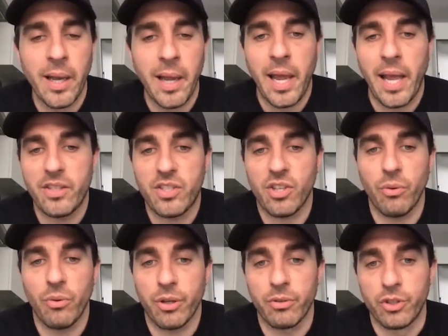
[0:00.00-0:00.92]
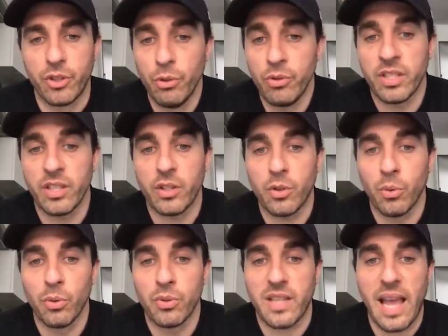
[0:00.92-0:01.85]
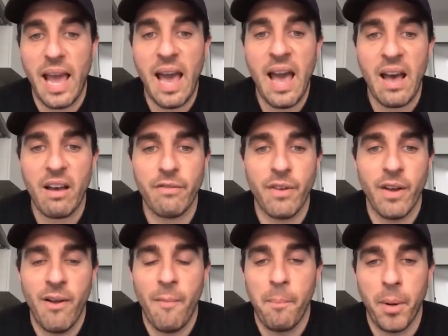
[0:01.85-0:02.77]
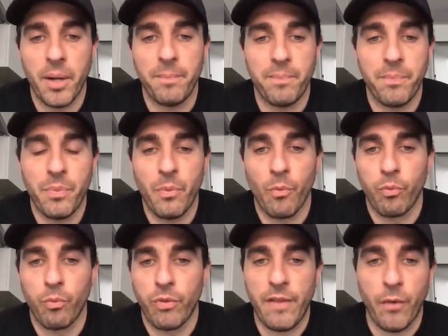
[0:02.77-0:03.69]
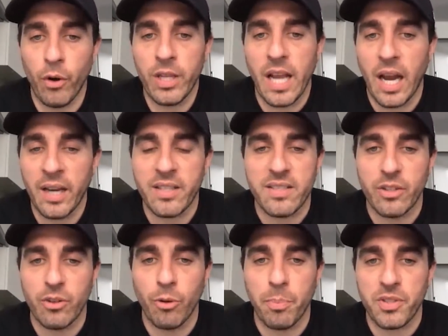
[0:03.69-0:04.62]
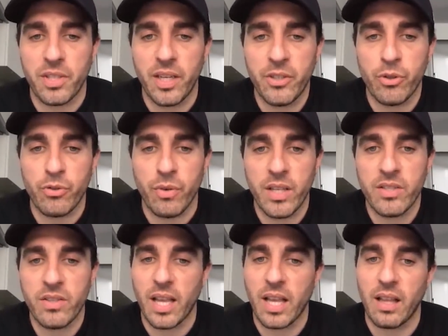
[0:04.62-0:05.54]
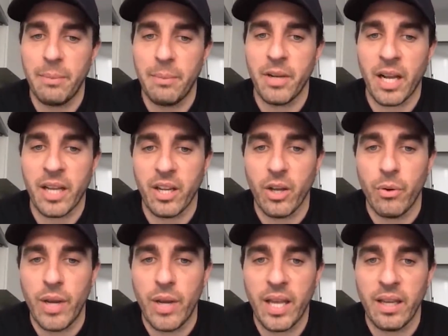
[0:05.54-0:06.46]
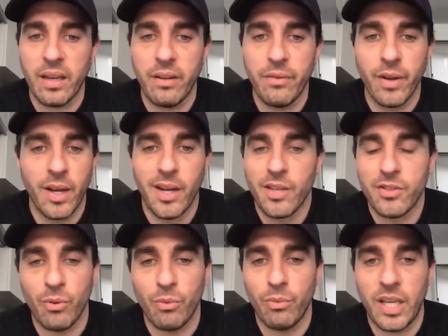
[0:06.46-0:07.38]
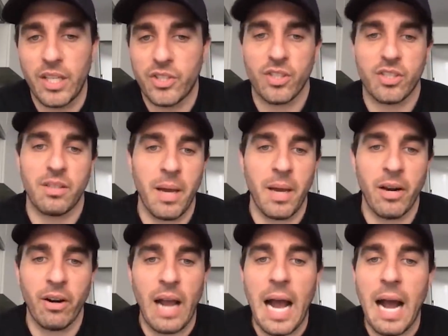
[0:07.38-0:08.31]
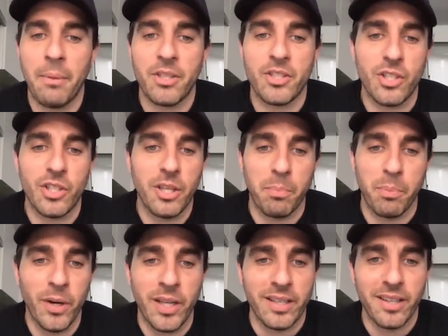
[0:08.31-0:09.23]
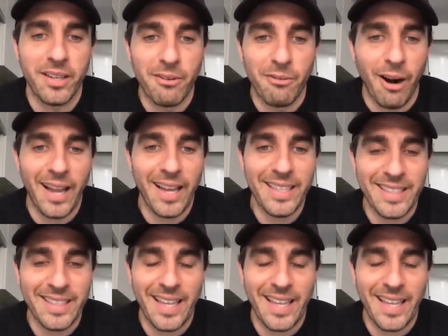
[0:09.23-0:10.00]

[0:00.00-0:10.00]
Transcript: And so they're using the tools they have, but they've already gone to 0% interest rates. They claim they're not going to go negative. So it's just a matter of how much do you print, right?